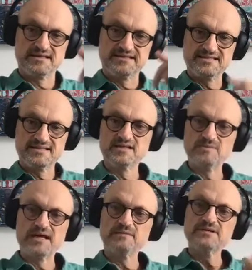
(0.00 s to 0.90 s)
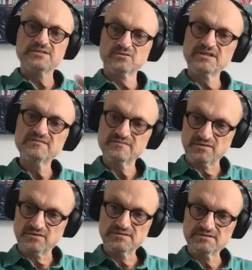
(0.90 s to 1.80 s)
that this inner baby is looking
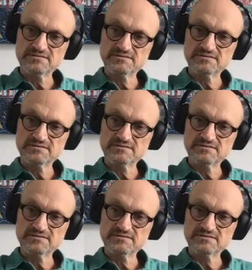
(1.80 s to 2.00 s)
for